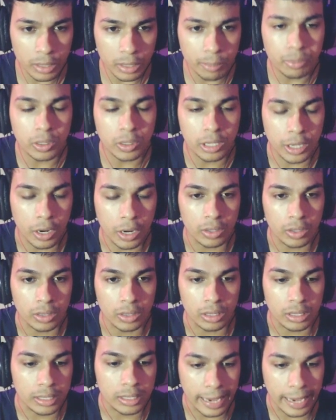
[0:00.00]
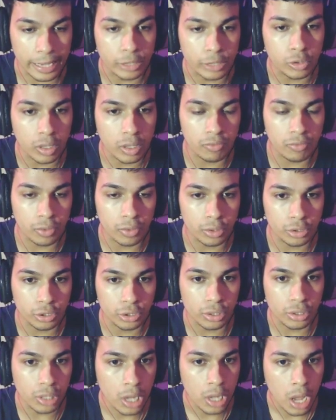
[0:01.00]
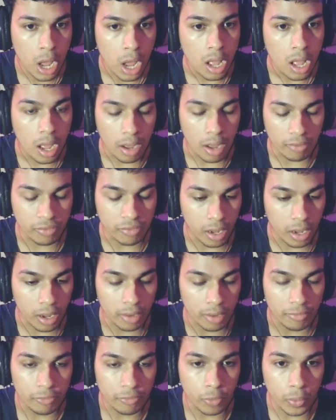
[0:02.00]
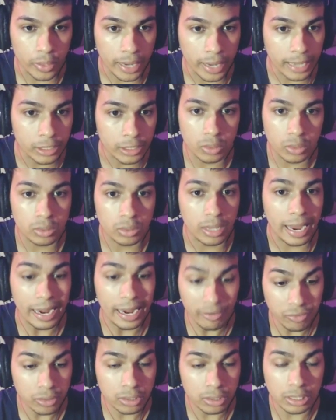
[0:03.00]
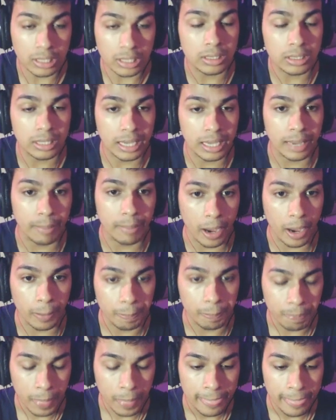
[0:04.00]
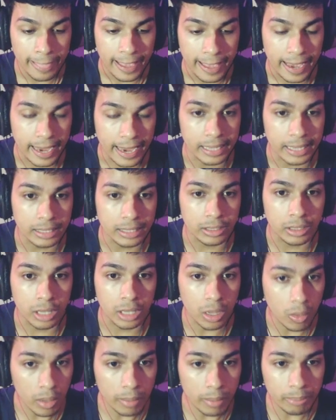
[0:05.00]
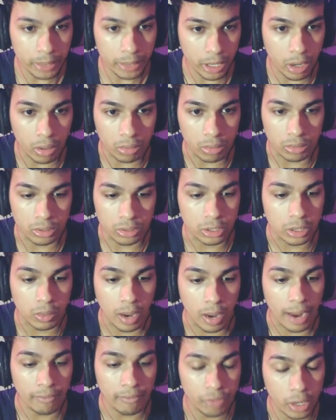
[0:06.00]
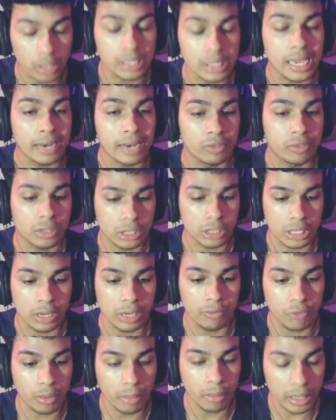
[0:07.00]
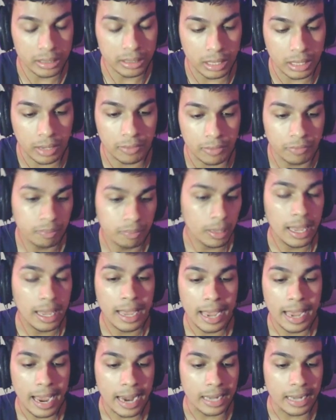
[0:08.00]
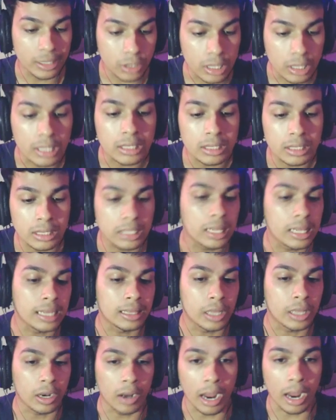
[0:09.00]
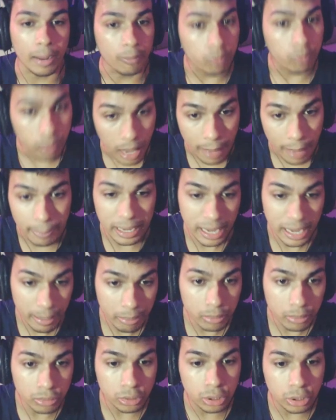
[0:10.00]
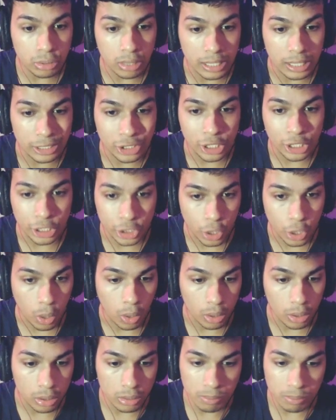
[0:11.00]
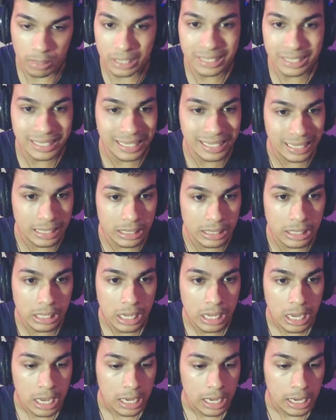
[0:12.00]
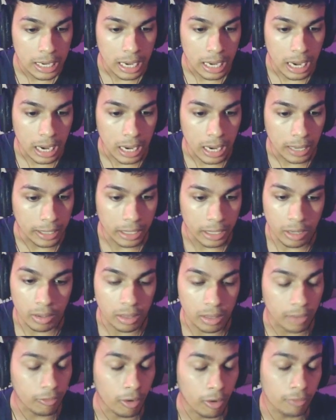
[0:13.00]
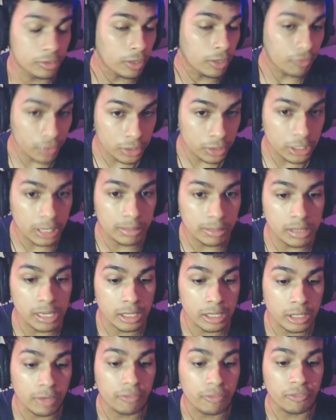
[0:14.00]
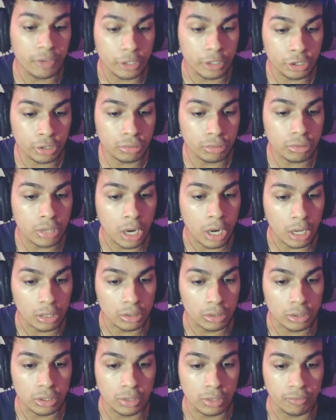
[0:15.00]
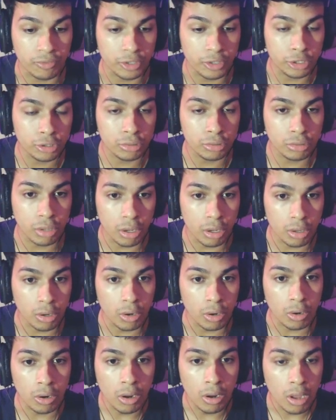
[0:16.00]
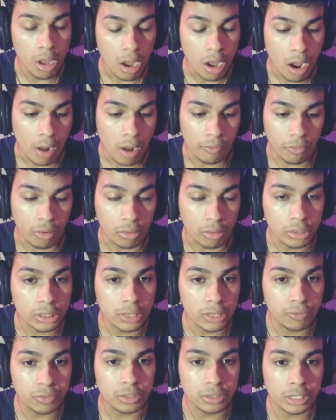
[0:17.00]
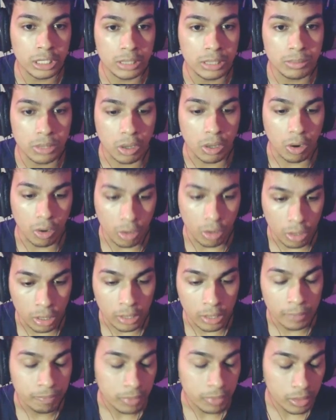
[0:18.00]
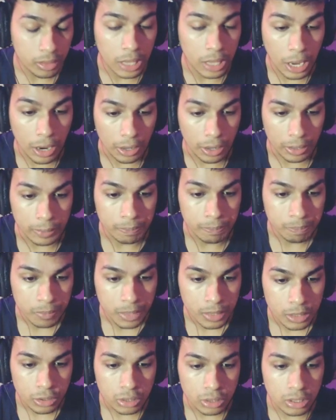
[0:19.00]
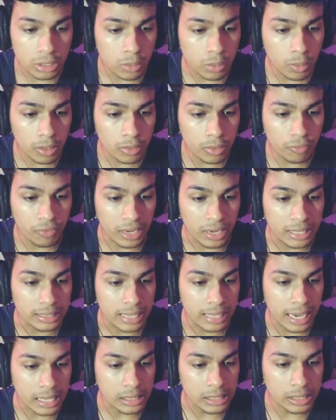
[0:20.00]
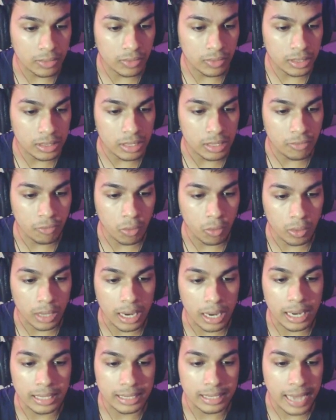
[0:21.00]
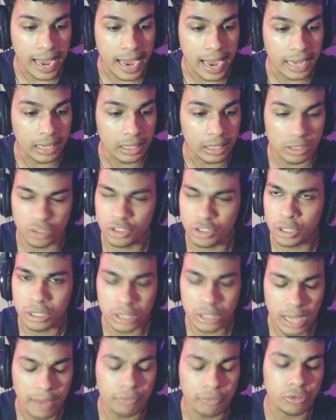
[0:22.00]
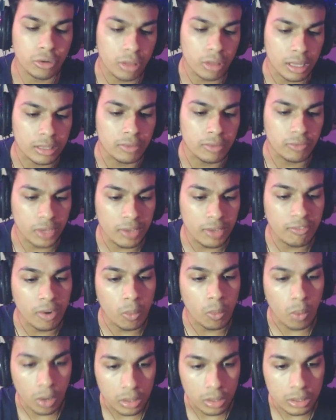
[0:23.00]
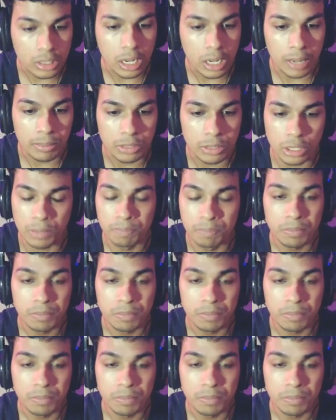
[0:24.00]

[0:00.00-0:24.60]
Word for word: play on the Android version of uh, Fortnite. So the N F L skins came out, and lo and behold, so I've got the N F L skin for myself, and as you can see, like there, I'm, I'm able to like change all my skins, uh, you know, like of different teams, like the official colors, the official logo of all the different teams are there. So this is one of the fantastic things that Fortnite has added just after like the FIFA World Cup. So